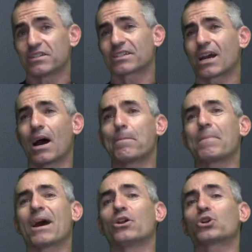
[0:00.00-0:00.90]
this
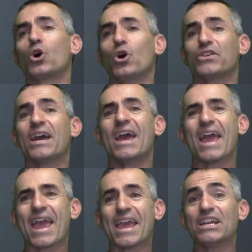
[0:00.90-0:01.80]
compound called
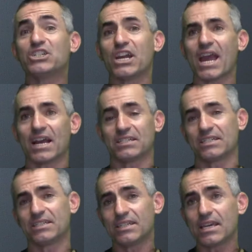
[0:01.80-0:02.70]
H S
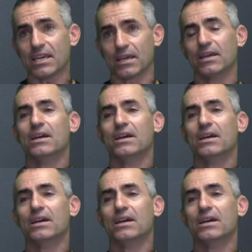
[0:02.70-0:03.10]
C.